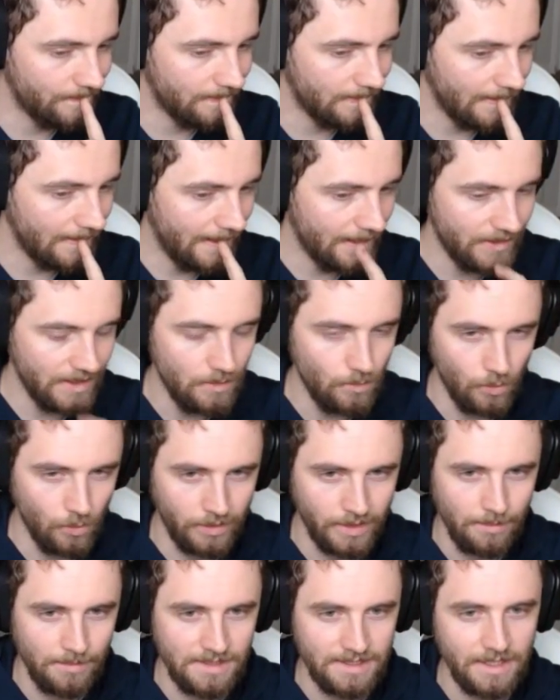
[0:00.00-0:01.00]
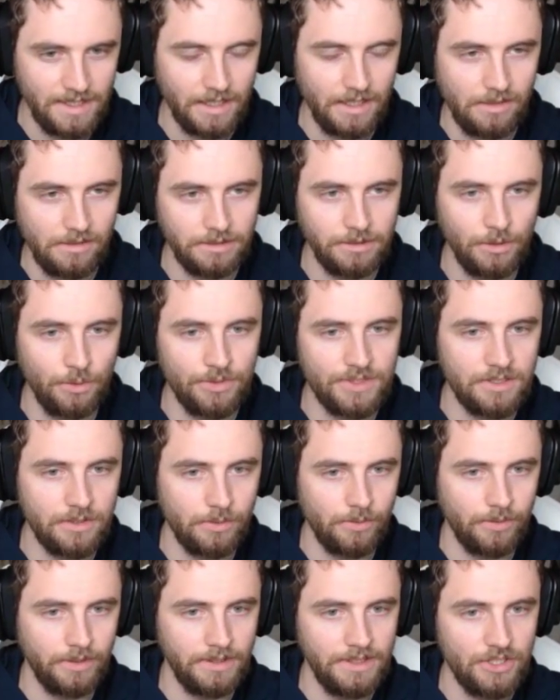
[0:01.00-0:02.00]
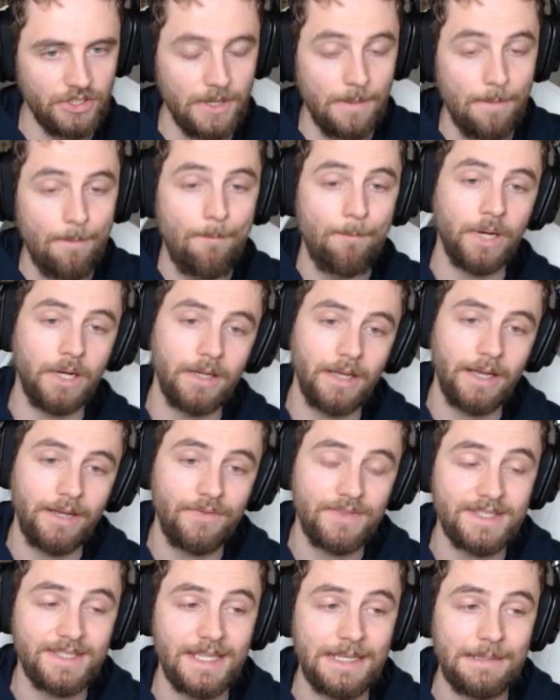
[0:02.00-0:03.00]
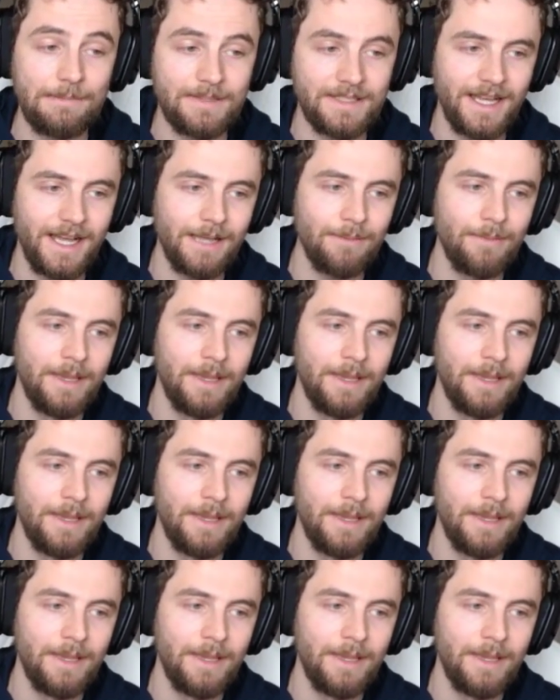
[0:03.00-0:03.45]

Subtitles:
I think Wargaming's getting close to a release ship, but at the same time,